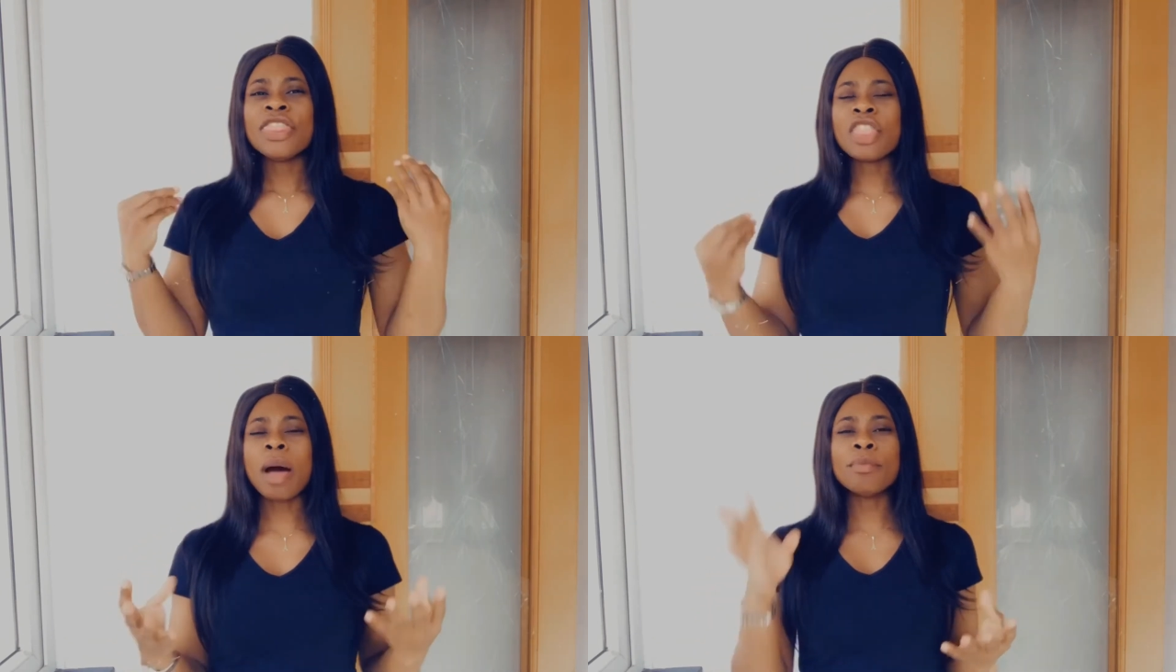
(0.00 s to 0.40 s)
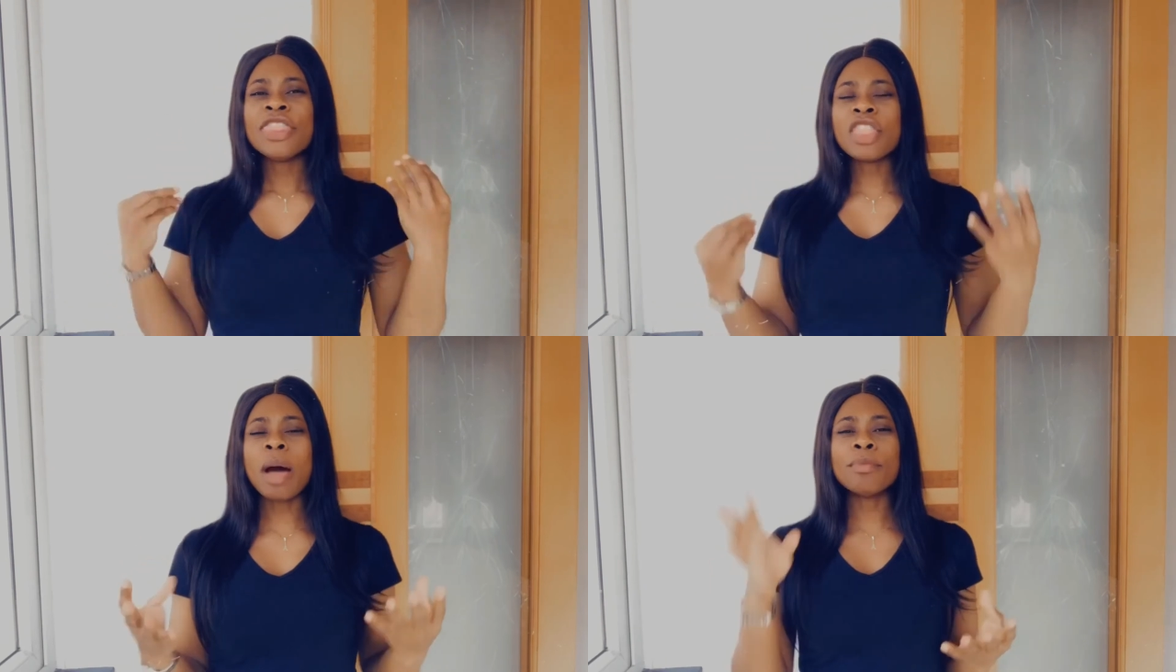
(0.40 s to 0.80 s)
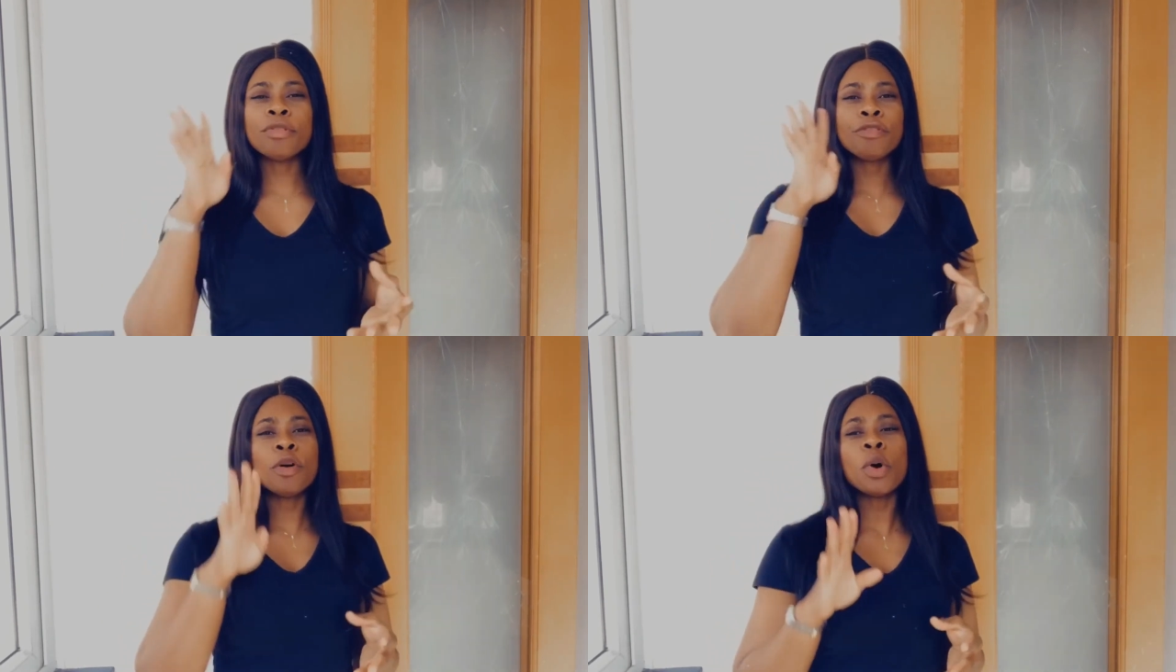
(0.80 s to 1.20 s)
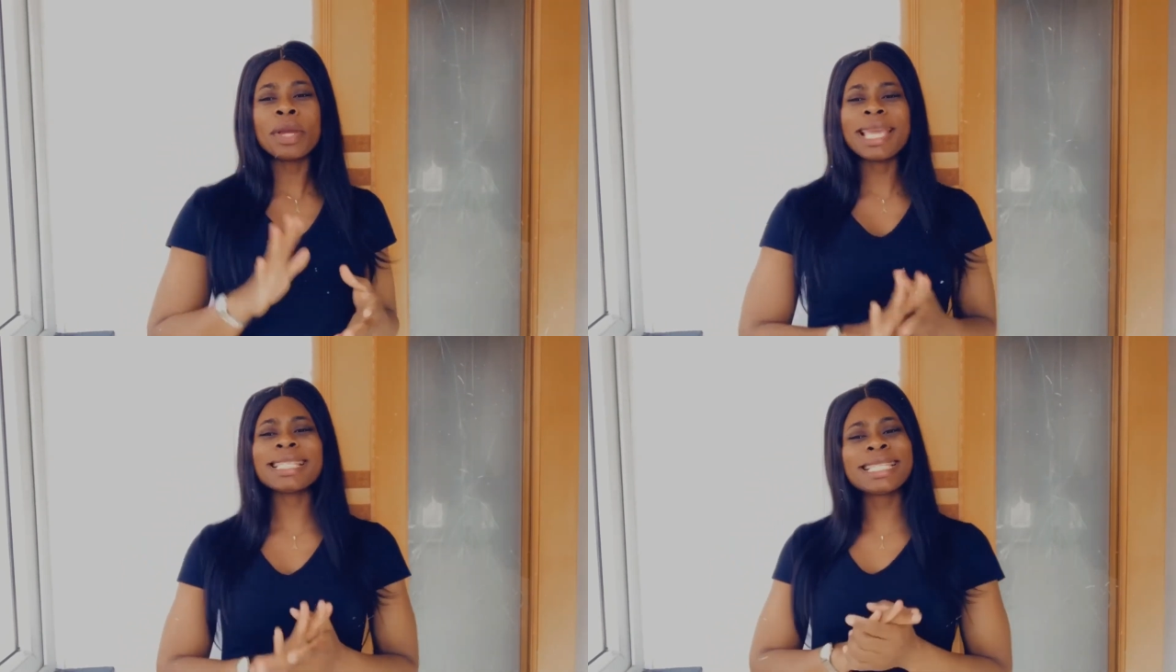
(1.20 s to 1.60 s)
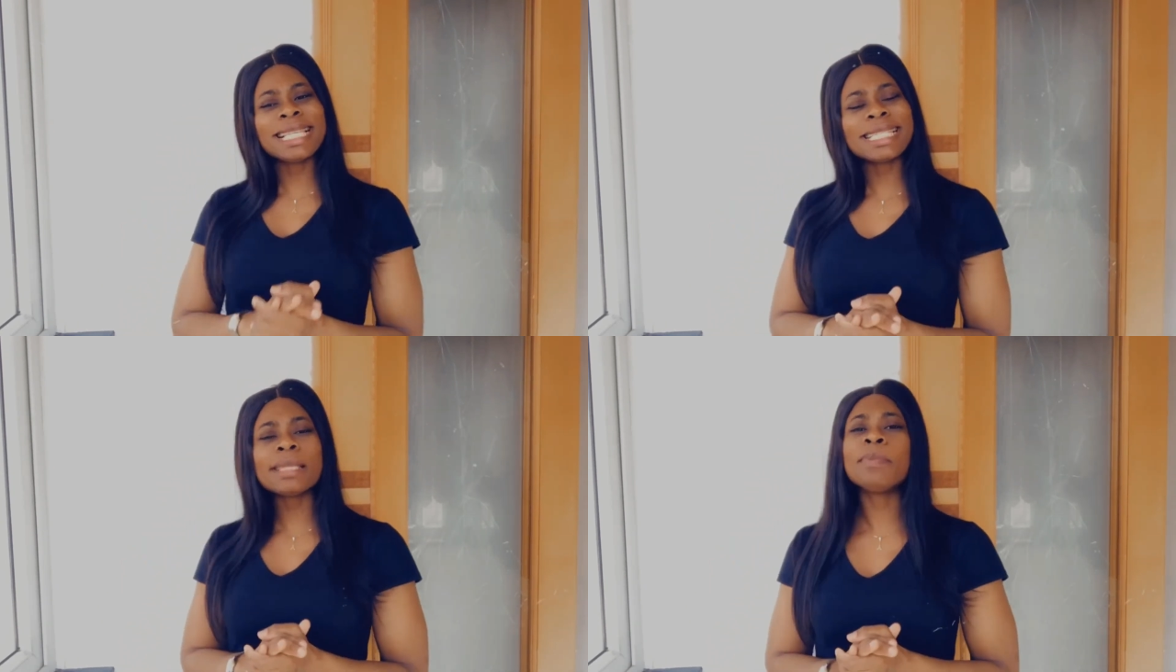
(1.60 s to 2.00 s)
Number, number four is
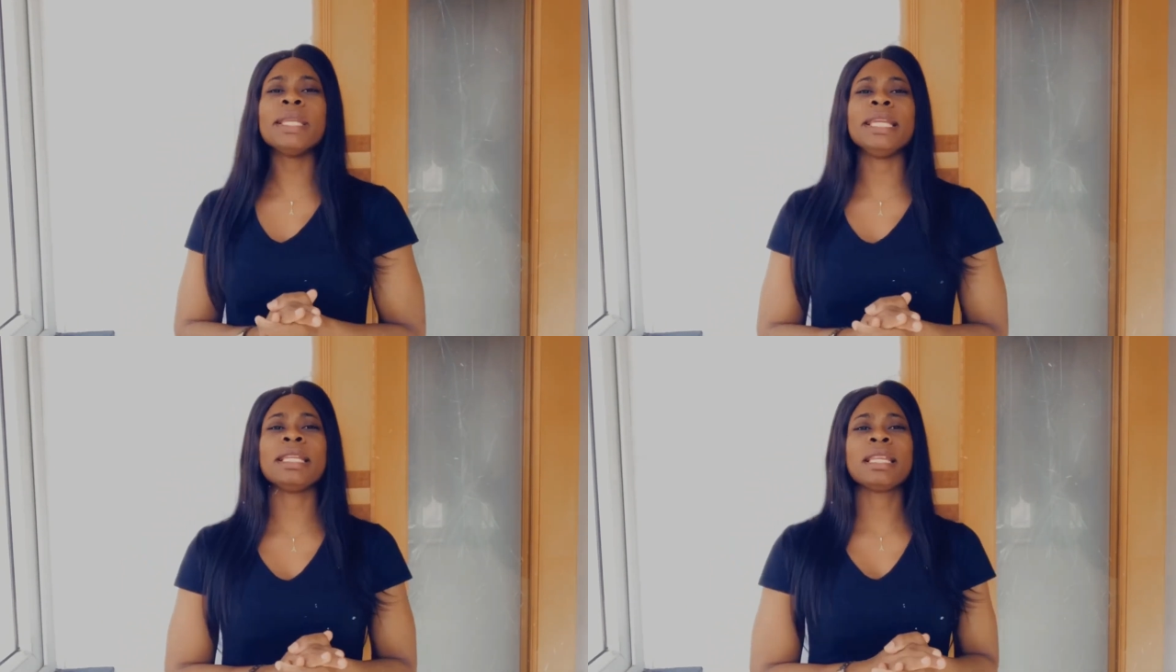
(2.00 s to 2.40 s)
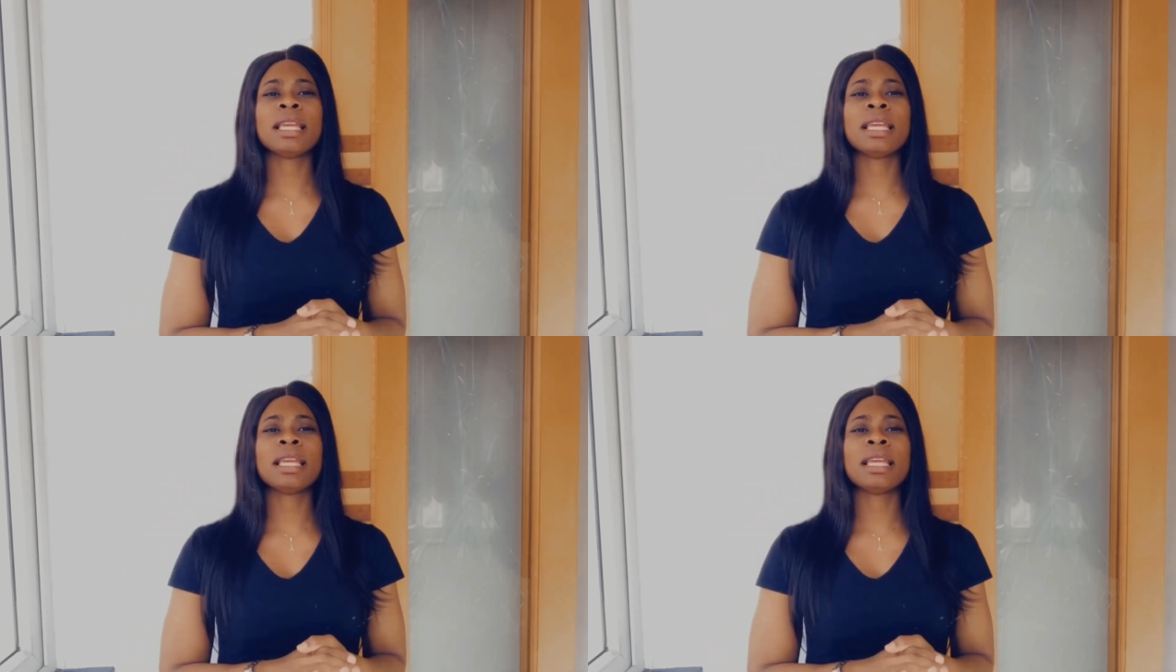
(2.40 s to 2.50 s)
discipline.